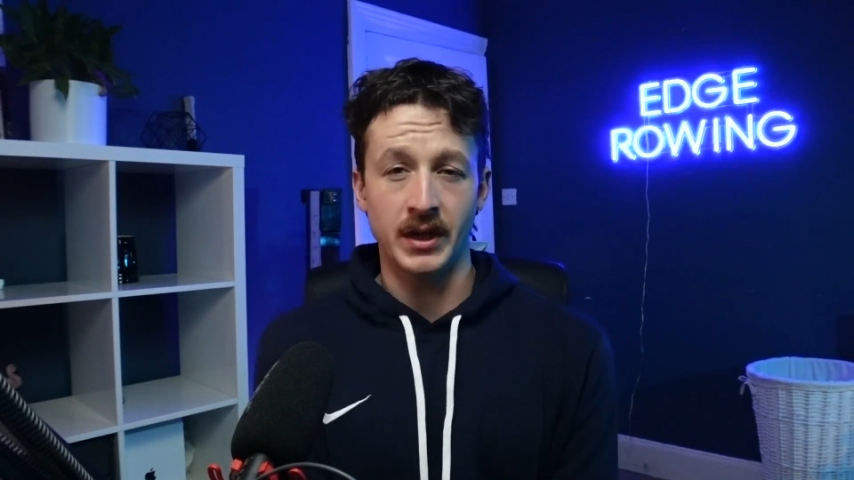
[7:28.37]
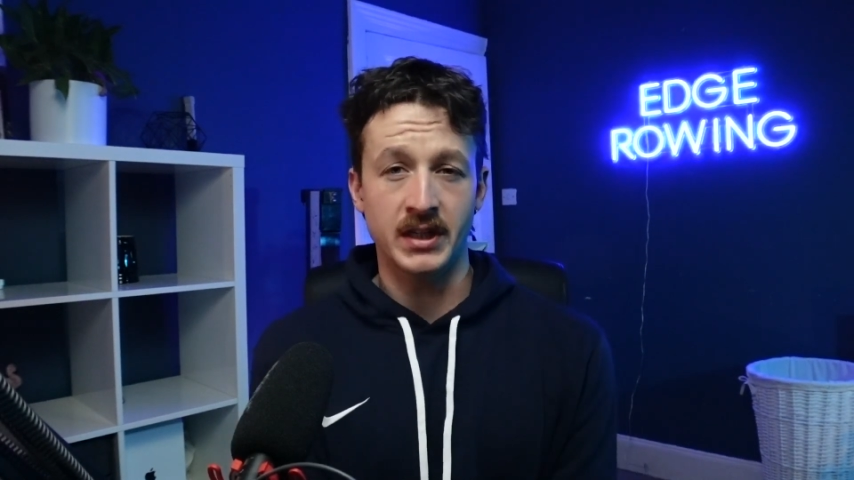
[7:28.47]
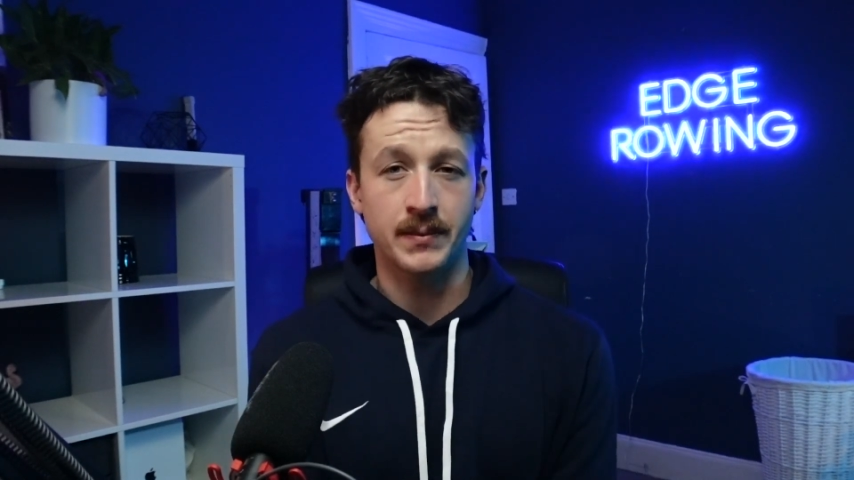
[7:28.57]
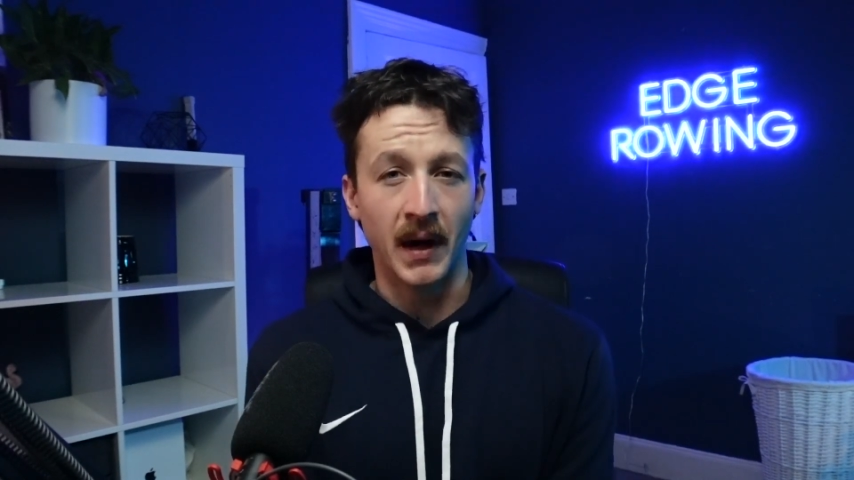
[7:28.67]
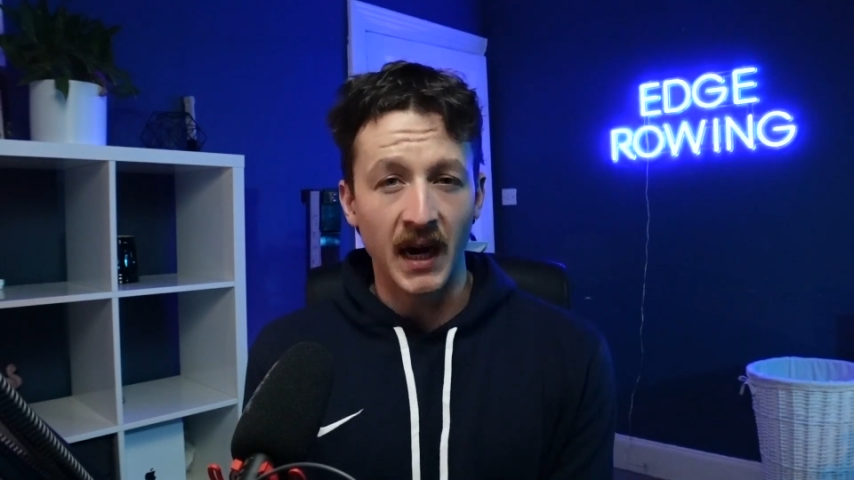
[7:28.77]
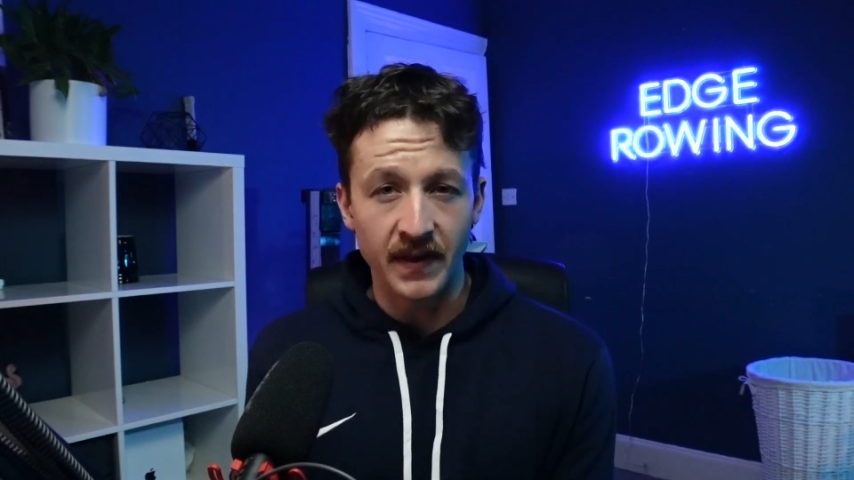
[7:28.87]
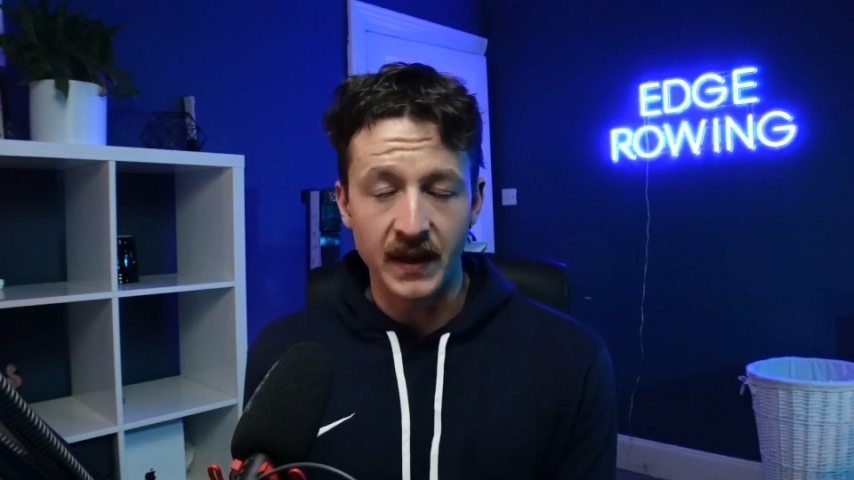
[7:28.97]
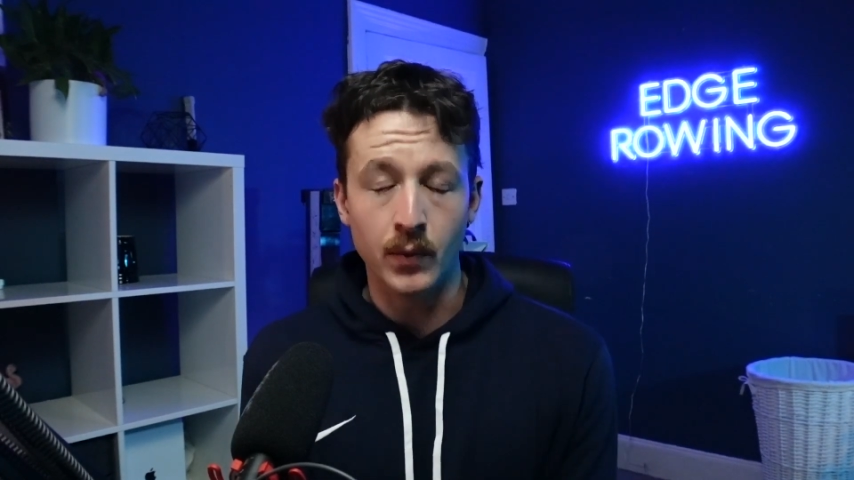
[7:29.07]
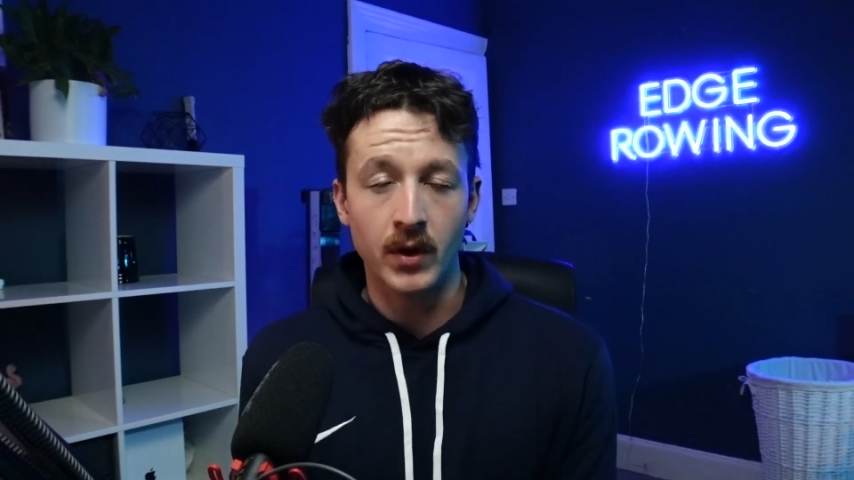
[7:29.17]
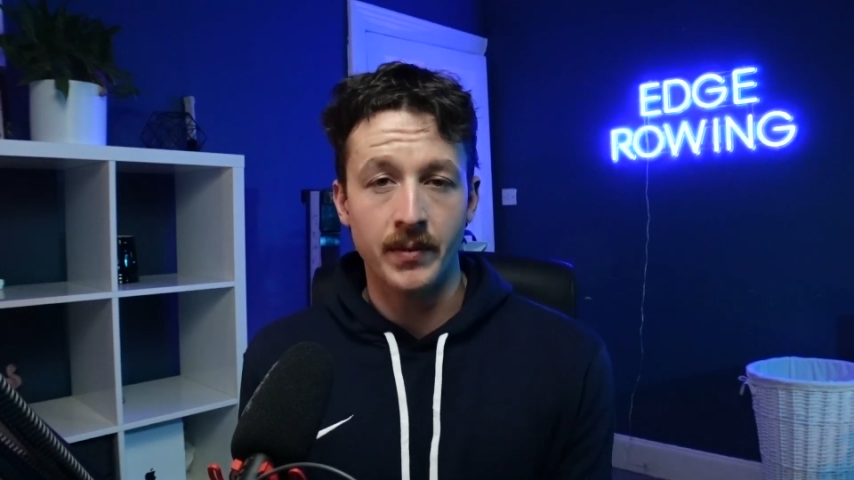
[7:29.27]
your spine that
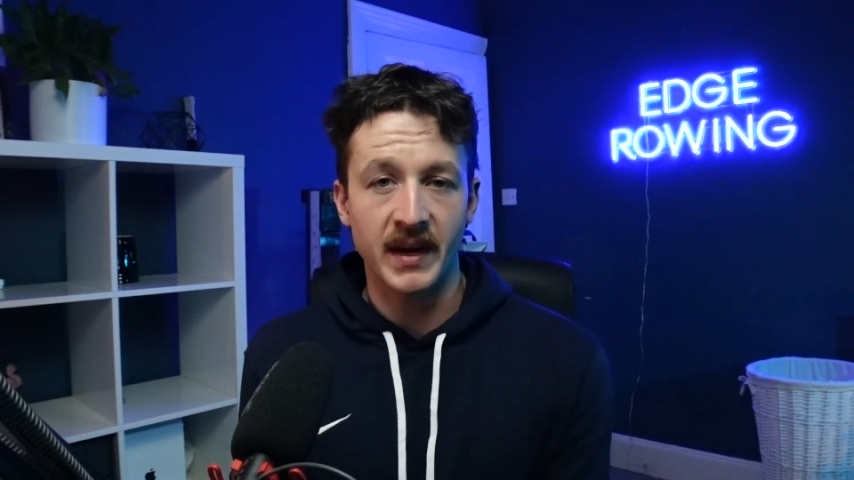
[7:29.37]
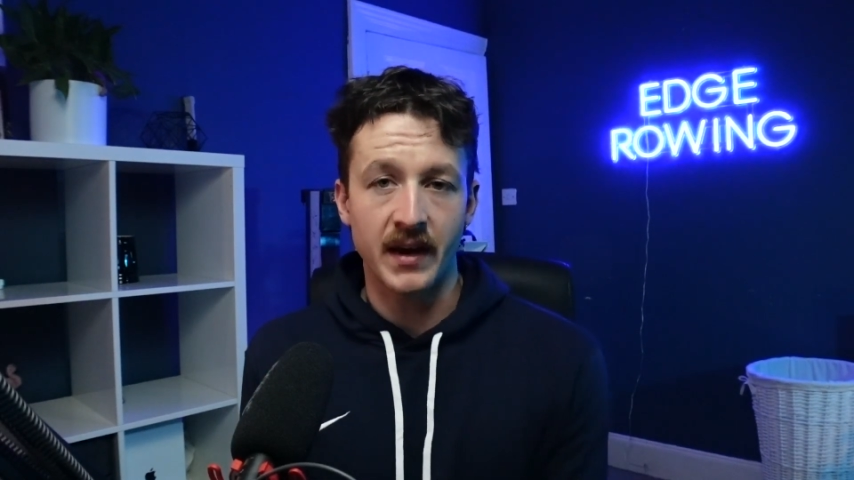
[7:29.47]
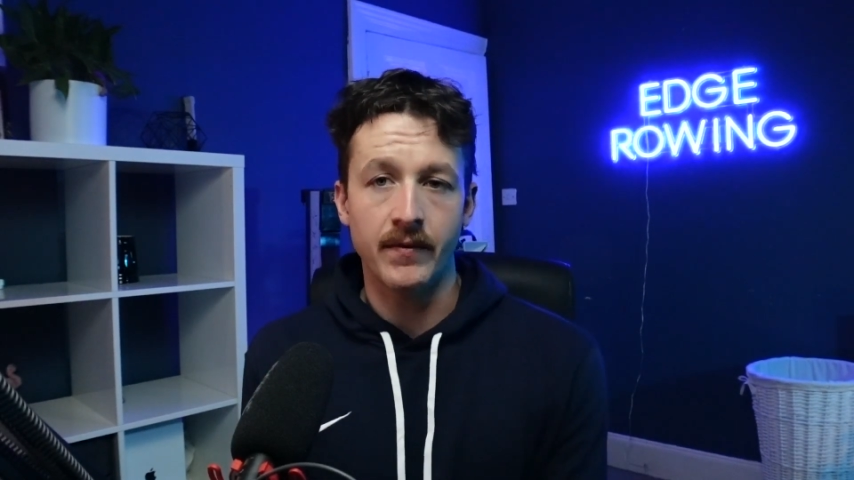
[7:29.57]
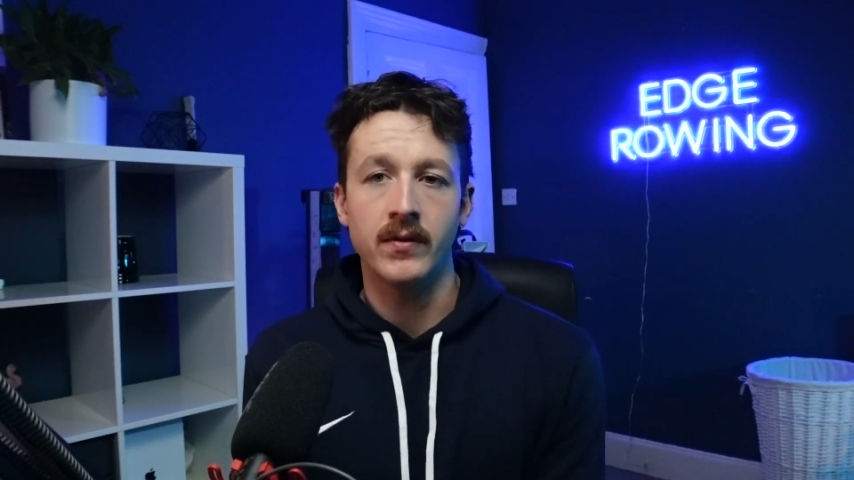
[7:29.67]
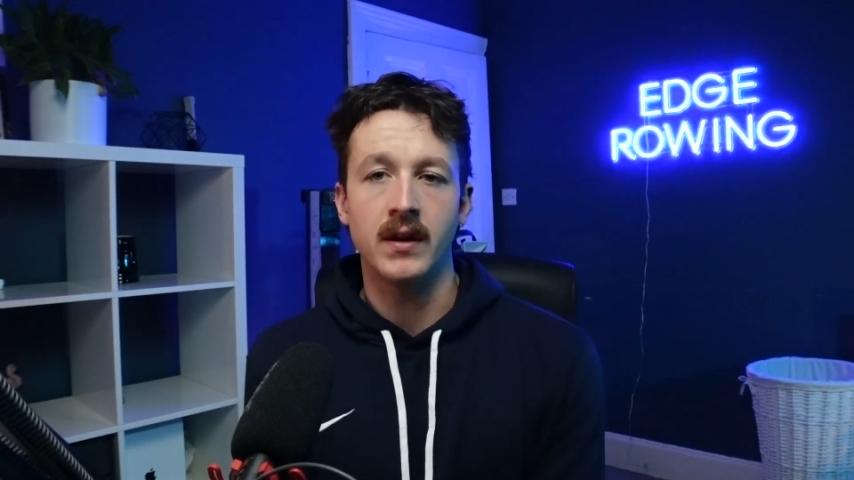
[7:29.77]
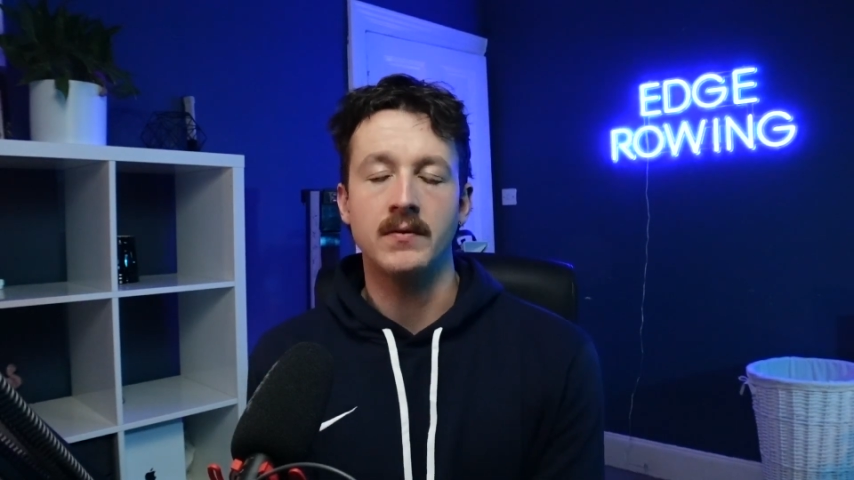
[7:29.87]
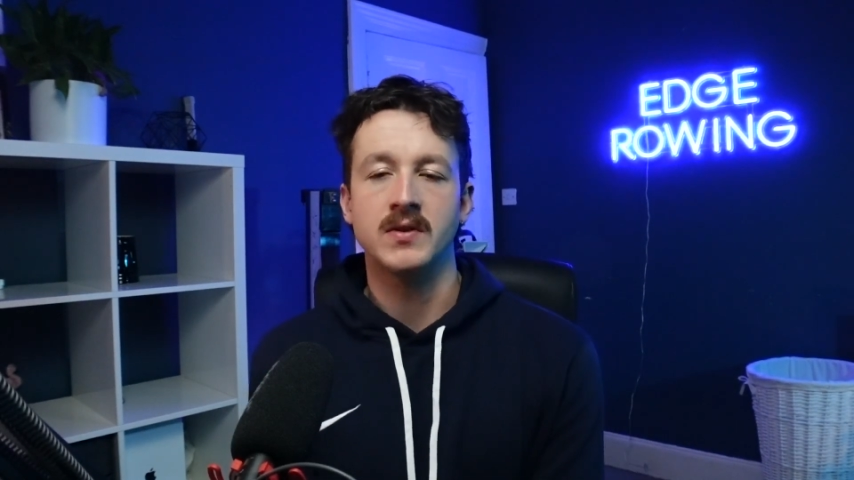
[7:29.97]
you want to be careful of.